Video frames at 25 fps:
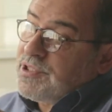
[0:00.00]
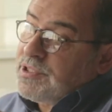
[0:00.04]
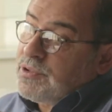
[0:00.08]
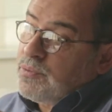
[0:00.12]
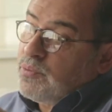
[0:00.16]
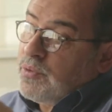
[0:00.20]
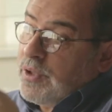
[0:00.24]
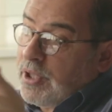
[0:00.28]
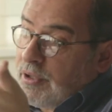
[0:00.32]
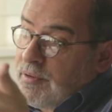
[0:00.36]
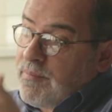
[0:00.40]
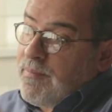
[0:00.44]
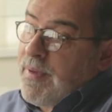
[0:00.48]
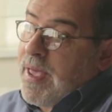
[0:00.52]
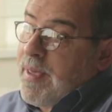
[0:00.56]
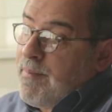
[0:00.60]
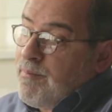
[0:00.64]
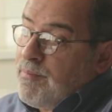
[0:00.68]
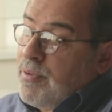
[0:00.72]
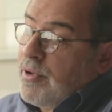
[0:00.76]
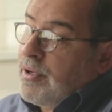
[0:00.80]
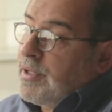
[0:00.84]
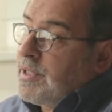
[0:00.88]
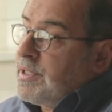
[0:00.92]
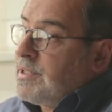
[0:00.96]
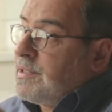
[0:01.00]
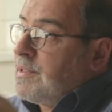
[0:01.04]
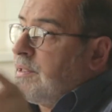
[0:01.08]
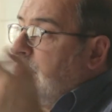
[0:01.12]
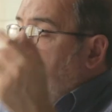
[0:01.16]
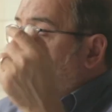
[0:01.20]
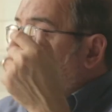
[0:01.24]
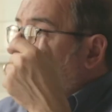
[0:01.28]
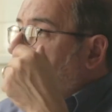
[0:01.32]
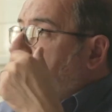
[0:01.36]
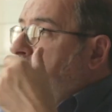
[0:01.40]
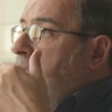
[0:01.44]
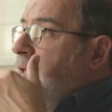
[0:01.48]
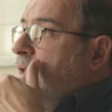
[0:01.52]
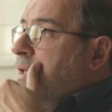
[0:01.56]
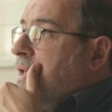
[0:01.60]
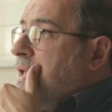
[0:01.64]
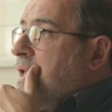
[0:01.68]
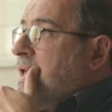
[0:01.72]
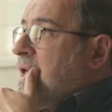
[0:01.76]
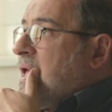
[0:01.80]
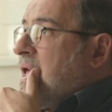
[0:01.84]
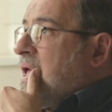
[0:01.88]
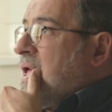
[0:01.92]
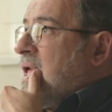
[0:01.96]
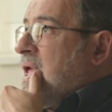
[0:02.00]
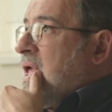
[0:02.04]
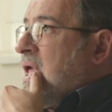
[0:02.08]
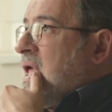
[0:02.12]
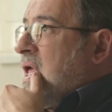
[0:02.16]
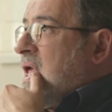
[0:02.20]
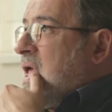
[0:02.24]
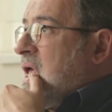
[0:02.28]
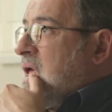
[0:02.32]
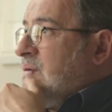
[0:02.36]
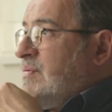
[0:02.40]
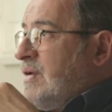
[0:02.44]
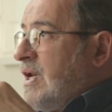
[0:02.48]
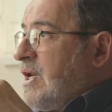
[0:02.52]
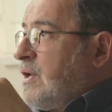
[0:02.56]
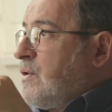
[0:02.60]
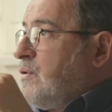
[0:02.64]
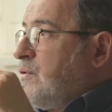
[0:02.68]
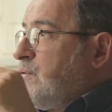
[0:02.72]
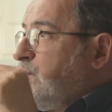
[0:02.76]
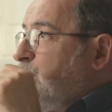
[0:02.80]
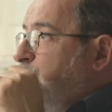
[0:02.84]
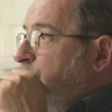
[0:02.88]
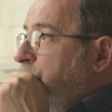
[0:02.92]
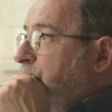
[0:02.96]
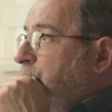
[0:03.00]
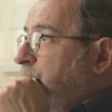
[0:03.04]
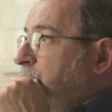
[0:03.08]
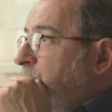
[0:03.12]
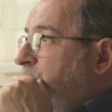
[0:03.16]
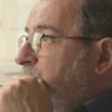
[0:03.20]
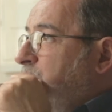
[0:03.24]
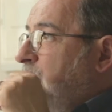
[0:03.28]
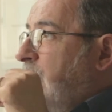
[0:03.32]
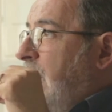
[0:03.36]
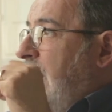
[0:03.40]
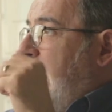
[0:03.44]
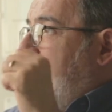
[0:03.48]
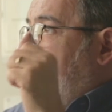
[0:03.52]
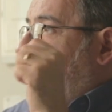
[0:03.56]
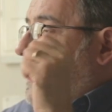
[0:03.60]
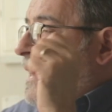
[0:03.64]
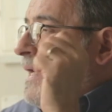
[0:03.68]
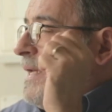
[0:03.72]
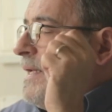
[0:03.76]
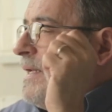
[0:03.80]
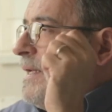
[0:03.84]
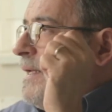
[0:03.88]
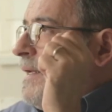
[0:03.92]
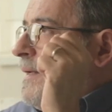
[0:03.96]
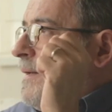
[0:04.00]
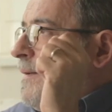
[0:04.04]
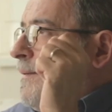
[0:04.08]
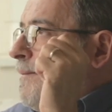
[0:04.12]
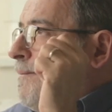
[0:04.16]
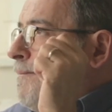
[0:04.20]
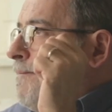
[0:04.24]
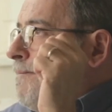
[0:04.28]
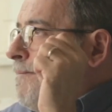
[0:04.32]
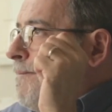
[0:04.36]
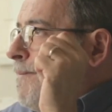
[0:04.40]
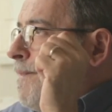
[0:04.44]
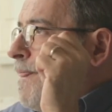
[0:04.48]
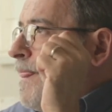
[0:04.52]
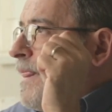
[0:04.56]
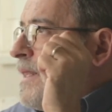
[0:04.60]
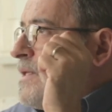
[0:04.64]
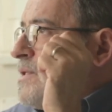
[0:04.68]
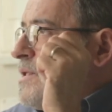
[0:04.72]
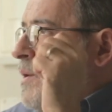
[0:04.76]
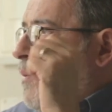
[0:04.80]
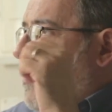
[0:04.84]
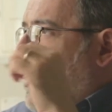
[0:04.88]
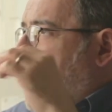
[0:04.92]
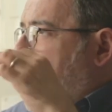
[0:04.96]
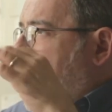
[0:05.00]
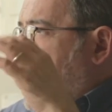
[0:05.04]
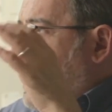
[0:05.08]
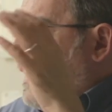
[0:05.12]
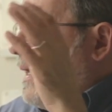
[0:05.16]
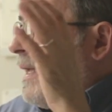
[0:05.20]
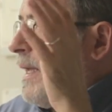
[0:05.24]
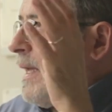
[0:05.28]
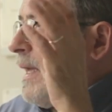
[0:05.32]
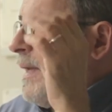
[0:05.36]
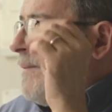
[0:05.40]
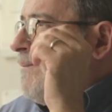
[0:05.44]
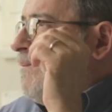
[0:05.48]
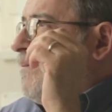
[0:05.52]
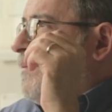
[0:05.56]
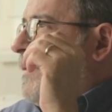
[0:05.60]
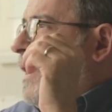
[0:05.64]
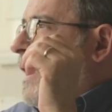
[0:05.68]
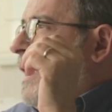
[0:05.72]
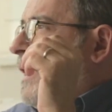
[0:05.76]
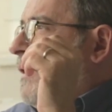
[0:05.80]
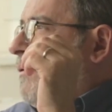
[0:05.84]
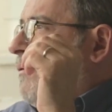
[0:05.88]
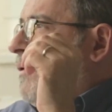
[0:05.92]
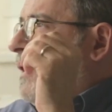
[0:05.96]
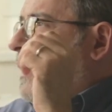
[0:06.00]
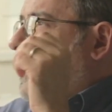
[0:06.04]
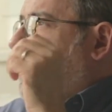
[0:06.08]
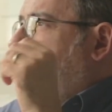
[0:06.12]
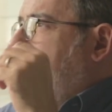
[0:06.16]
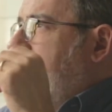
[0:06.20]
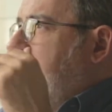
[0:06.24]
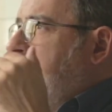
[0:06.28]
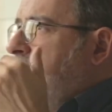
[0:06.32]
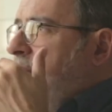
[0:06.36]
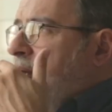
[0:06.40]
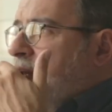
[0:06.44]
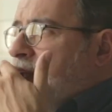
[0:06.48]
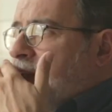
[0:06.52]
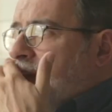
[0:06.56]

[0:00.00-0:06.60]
it, we remember it. A very good friend of mine, someone I really